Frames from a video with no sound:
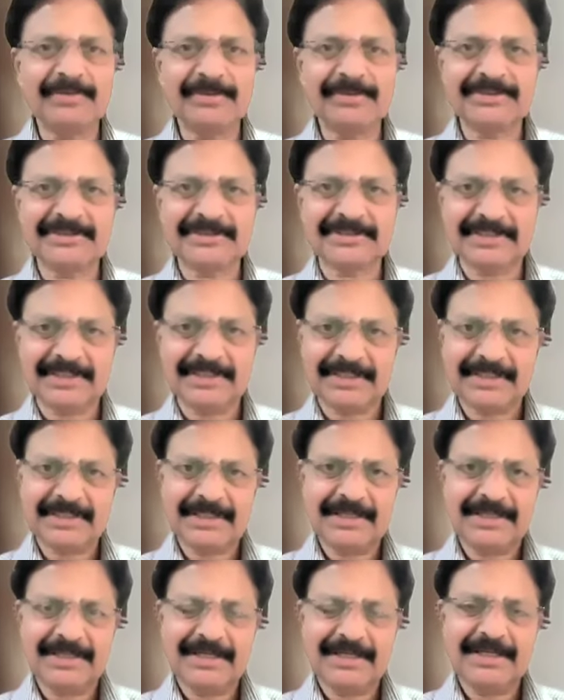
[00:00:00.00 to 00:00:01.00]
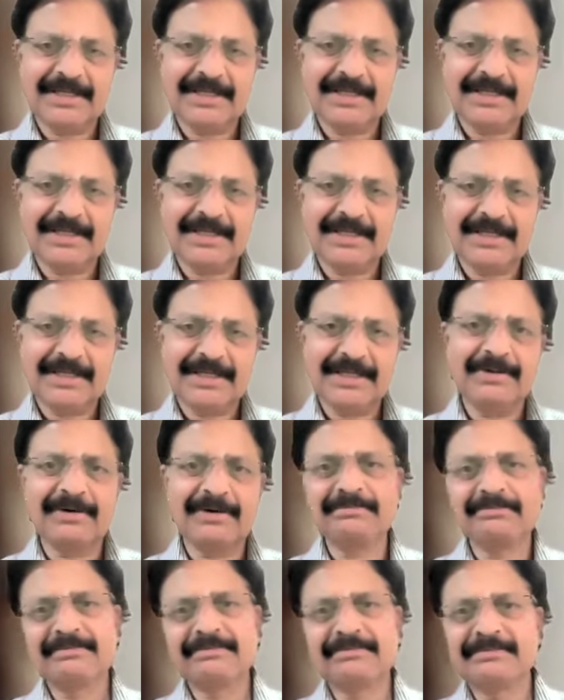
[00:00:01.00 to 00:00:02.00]
we use, you
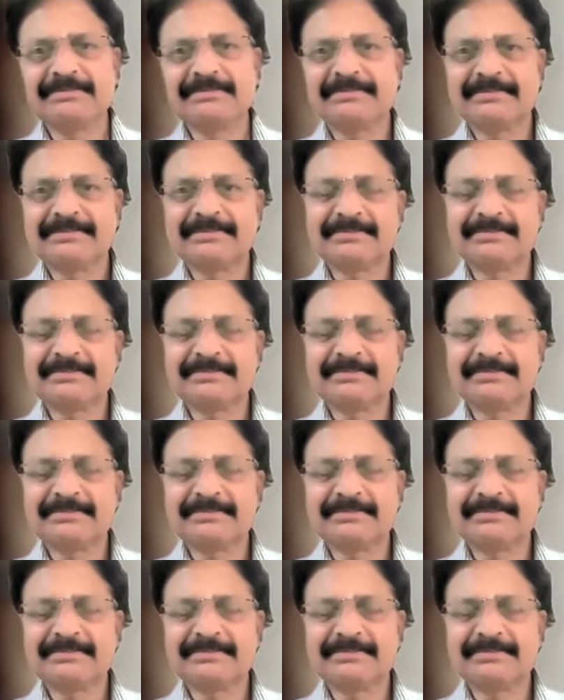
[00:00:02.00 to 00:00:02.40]
know,